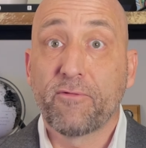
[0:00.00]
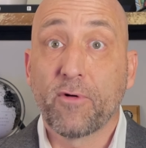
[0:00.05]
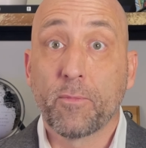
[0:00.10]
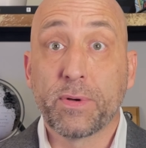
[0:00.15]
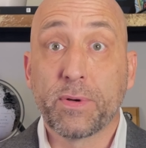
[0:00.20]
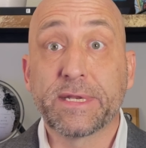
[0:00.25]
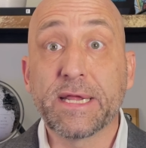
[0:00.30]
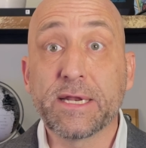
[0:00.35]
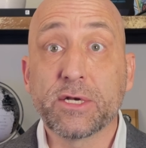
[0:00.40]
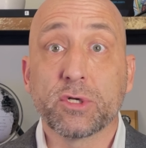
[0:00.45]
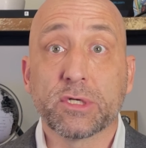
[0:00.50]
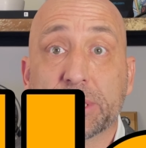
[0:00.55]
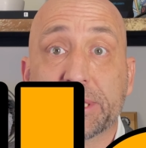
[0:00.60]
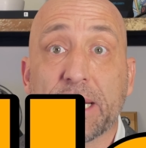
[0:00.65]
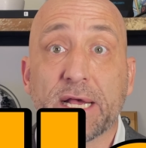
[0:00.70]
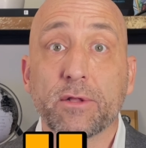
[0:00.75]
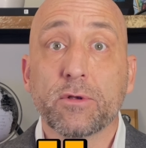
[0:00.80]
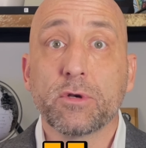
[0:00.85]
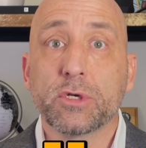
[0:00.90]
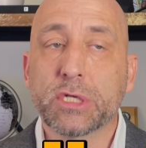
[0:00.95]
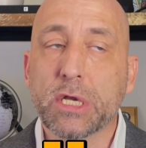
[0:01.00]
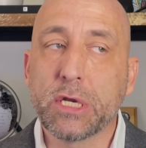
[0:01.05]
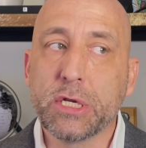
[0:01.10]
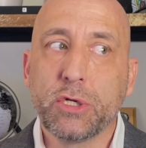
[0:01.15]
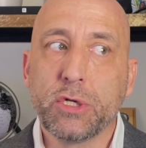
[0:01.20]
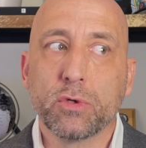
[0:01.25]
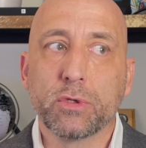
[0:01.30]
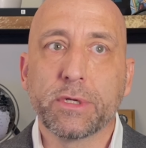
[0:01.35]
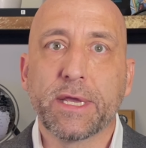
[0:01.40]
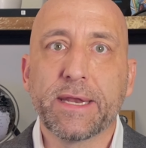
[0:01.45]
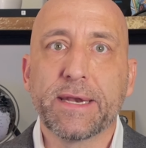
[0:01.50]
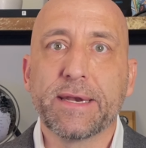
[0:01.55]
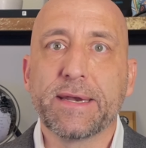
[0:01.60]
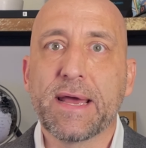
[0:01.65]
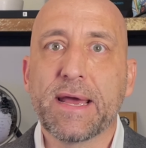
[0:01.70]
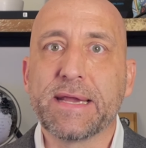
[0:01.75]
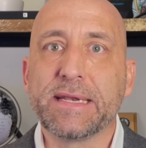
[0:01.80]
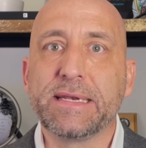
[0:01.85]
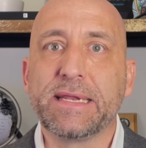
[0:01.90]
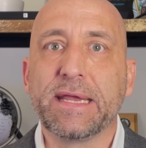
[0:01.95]
For potential sellers, you'll get an
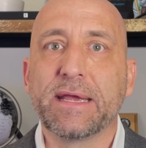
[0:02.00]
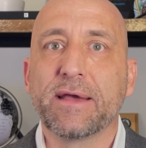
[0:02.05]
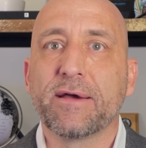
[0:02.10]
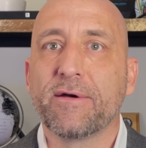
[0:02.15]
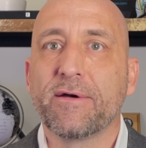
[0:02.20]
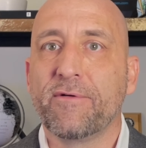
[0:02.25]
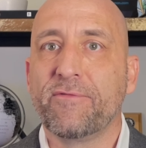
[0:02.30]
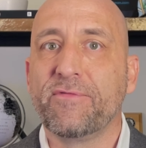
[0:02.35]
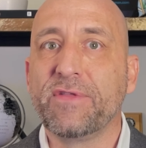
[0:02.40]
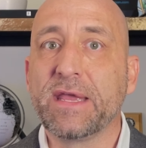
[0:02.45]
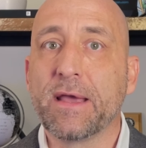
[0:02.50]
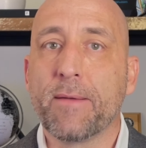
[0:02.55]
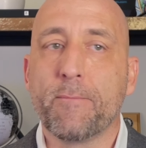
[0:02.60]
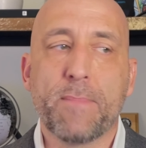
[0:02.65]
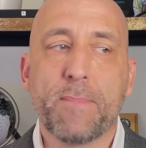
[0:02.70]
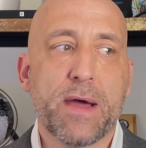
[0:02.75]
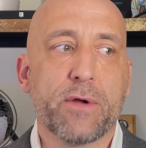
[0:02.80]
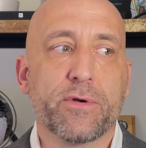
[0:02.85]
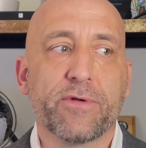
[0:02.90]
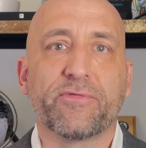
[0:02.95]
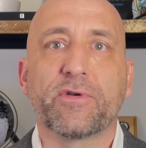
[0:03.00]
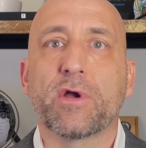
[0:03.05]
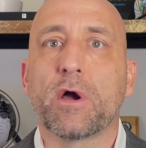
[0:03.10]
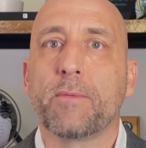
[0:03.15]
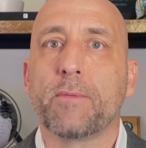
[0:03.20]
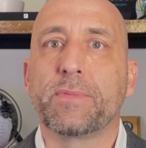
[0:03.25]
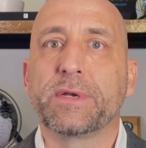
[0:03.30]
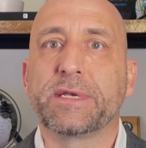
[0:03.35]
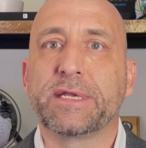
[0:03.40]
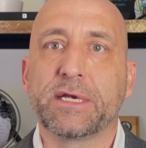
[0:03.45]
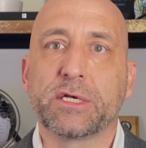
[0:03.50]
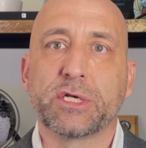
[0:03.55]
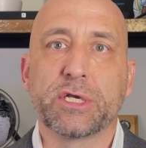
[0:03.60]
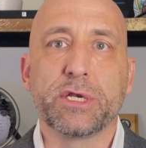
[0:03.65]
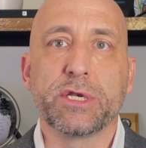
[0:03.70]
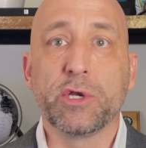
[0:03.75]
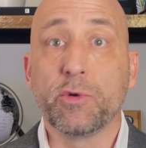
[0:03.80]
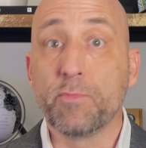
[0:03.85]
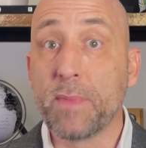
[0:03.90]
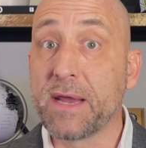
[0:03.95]
idea of the amount of competition
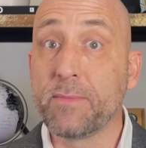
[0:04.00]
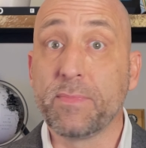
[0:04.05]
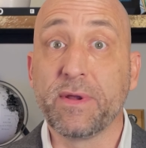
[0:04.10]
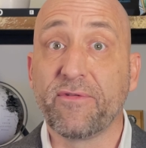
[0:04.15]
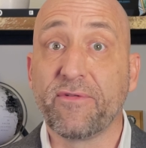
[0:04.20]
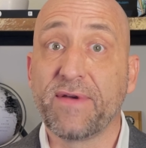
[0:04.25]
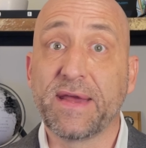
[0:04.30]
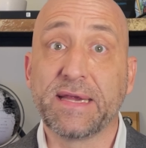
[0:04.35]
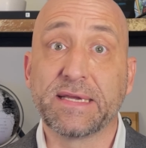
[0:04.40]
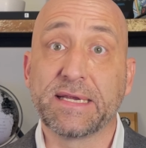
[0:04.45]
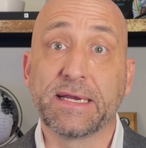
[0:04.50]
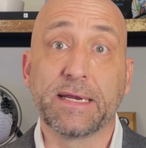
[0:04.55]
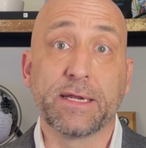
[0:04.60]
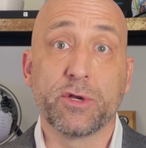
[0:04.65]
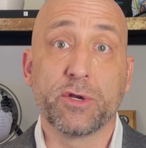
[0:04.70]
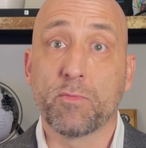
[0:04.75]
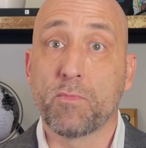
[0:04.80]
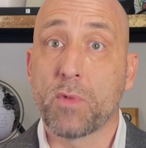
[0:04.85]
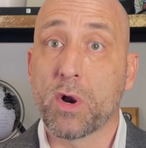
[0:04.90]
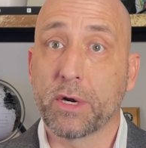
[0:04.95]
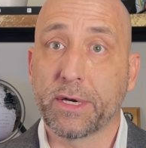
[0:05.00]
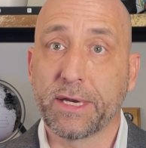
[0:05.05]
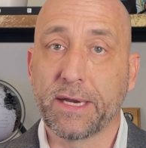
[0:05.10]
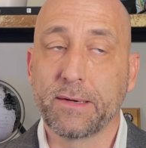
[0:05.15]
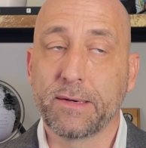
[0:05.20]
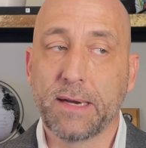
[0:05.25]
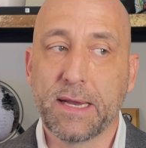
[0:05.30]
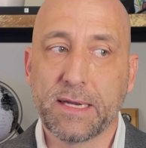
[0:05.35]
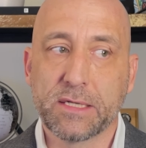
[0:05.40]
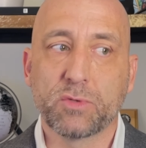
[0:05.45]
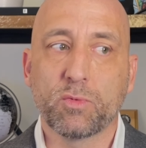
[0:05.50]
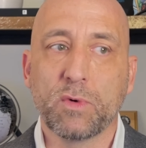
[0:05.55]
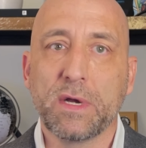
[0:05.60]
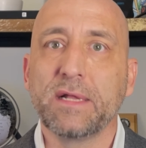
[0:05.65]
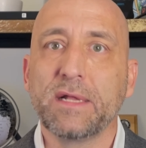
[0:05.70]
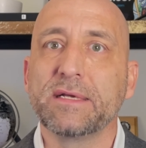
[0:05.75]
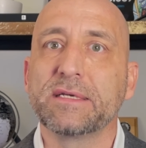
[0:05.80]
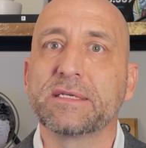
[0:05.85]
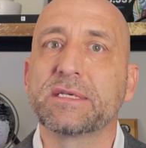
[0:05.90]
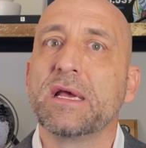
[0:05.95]
you may be facing in your market, as
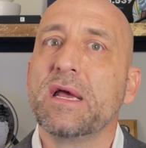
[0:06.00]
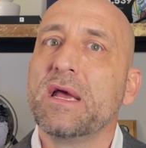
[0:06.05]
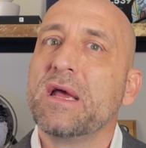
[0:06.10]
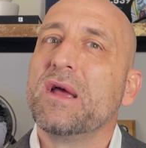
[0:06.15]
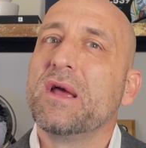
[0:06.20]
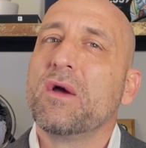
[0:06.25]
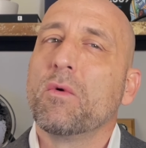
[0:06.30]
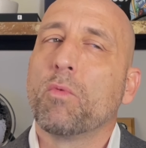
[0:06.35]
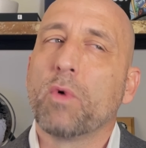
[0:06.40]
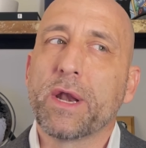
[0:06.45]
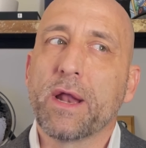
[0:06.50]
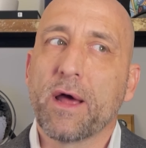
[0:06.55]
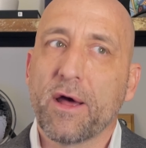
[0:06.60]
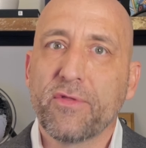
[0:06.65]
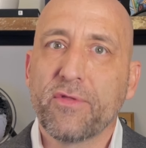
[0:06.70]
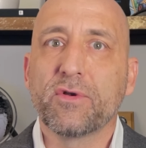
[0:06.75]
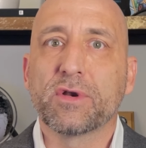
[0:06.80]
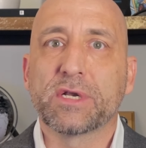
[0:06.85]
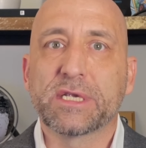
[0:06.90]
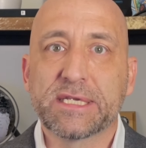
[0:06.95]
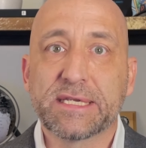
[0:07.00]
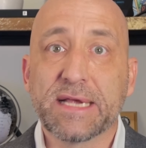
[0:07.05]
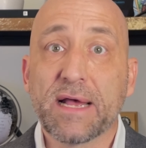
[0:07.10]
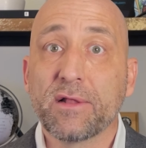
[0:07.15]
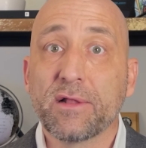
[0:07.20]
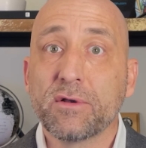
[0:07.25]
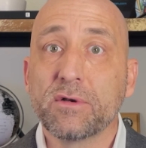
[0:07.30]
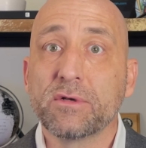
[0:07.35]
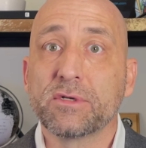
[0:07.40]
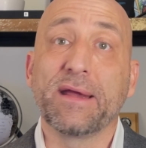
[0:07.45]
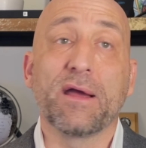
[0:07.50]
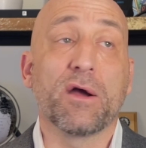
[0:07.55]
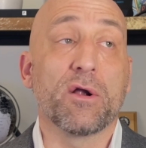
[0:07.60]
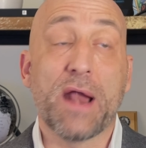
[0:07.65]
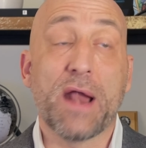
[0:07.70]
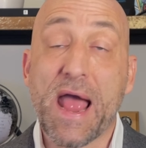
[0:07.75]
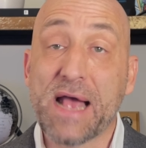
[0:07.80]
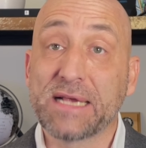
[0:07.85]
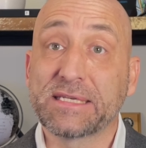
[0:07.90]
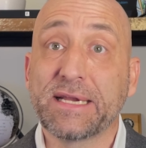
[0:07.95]
well as what other sellers are
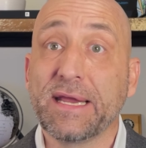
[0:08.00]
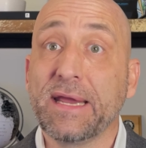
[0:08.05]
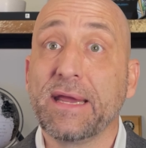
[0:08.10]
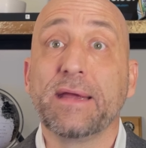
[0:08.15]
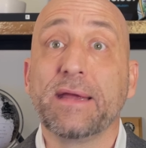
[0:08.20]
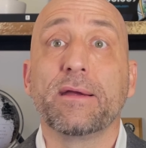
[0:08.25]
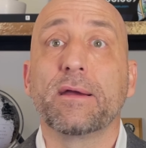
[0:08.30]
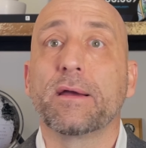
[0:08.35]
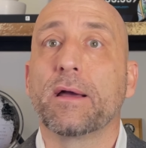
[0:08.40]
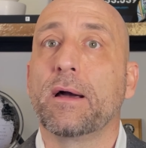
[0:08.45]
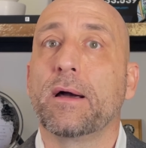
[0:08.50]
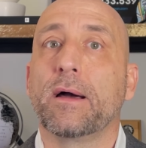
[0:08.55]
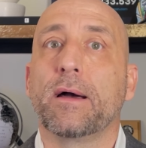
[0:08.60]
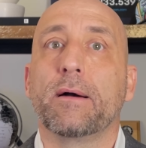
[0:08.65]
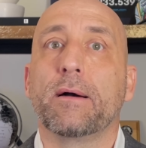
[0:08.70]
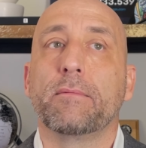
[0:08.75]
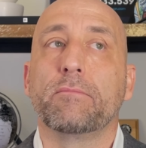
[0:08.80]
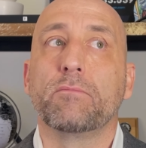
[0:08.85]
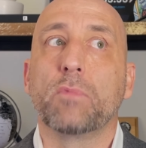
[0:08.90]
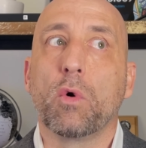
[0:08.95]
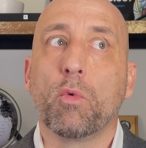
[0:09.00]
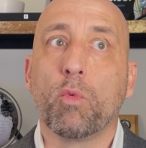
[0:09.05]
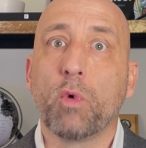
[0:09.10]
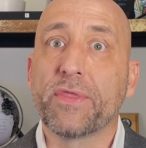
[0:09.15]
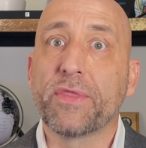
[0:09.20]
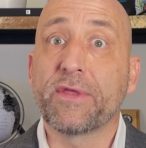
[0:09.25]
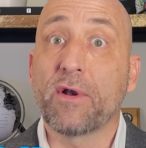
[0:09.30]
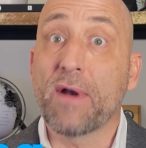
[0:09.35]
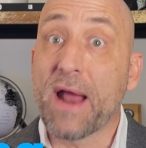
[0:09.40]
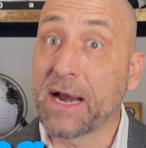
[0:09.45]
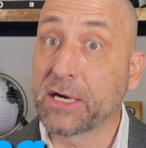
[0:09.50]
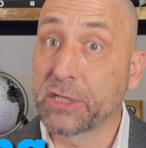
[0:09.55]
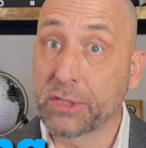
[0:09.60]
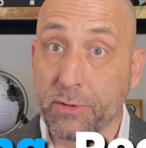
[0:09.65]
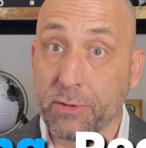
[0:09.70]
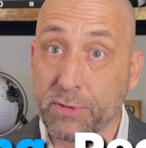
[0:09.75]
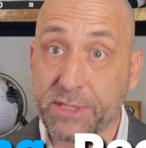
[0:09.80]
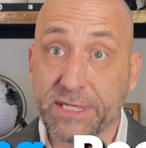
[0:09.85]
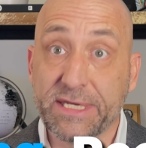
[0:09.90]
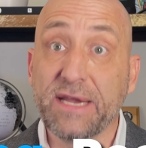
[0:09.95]
asking, what they're actually
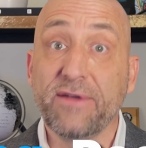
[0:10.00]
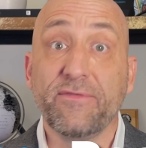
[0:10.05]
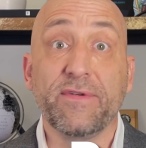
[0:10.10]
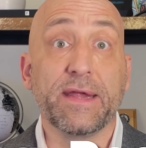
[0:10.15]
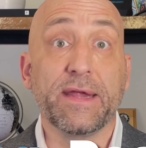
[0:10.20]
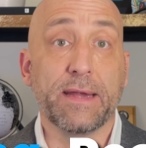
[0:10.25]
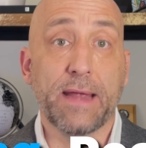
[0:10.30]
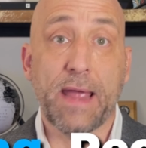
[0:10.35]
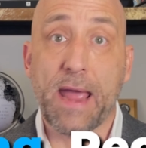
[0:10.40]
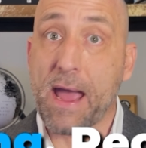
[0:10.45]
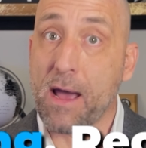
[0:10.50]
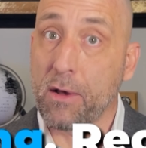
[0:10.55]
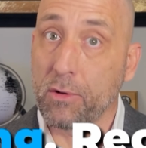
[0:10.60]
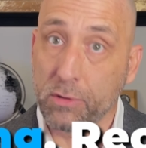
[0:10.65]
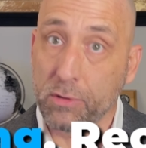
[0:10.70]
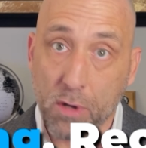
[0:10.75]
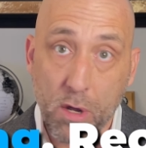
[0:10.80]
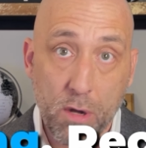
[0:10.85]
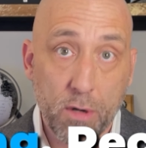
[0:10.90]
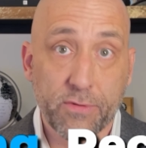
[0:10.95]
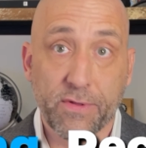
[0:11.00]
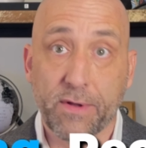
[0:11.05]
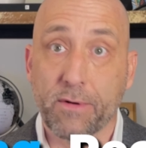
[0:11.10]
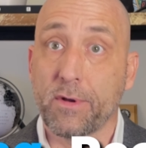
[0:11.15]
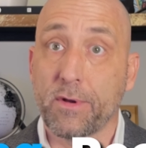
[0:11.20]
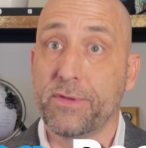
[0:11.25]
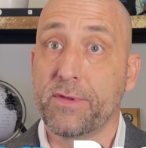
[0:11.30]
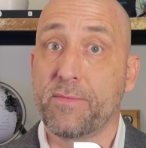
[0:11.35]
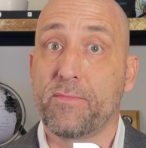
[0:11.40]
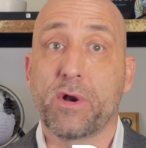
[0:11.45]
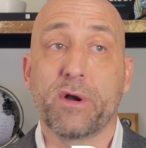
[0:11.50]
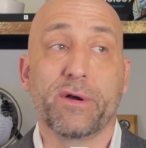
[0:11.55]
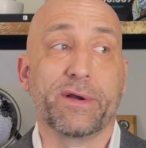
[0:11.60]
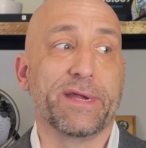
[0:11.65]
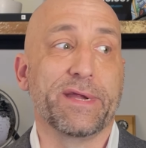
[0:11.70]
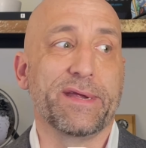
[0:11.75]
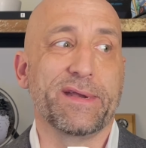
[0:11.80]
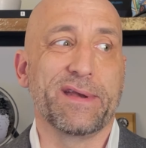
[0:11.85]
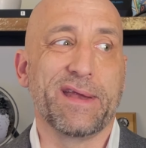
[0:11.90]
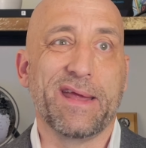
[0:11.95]
receiving, how long they're on the
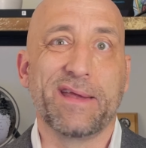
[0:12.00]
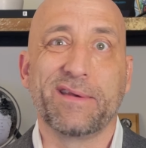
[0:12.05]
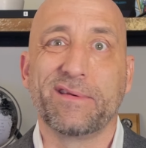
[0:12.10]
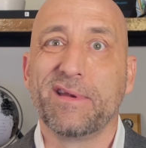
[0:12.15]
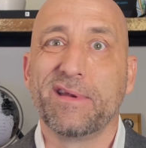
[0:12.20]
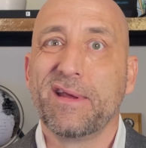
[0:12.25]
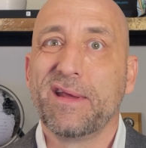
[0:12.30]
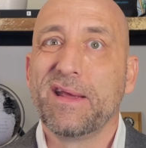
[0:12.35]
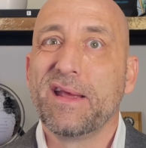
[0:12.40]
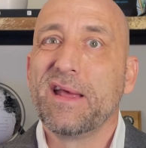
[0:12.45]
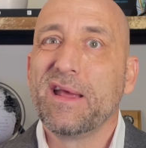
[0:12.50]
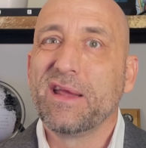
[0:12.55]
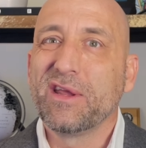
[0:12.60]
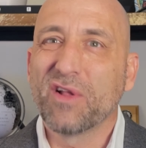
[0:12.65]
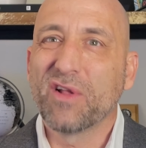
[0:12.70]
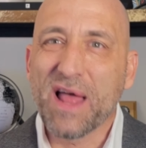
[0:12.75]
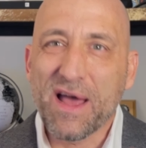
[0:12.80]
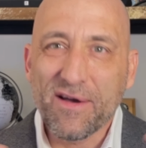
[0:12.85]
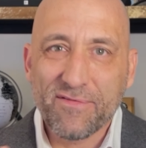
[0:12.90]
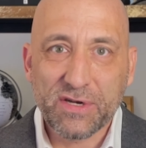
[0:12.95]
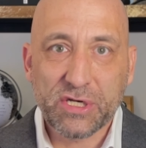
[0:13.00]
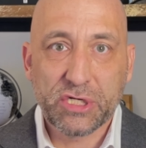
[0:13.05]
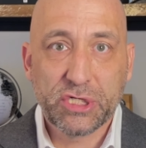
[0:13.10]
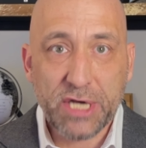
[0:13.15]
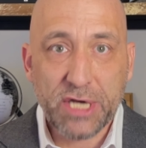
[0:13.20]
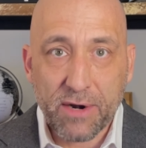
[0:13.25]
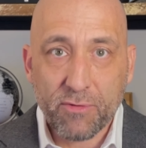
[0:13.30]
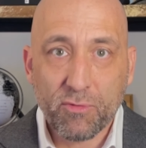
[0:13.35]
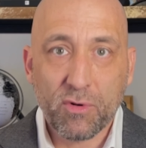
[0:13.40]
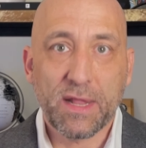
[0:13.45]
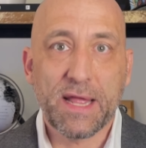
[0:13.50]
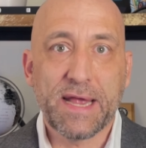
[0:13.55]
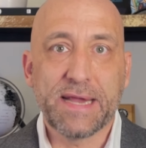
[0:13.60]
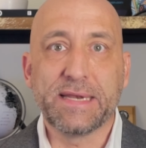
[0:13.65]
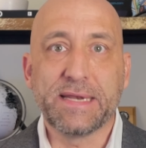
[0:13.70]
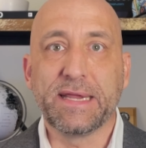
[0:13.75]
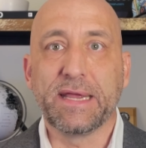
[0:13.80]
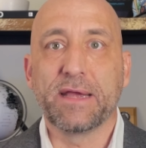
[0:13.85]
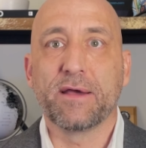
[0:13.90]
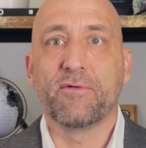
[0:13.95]
market, and you'll have a general
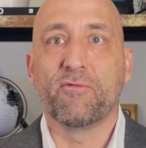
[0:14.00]
idea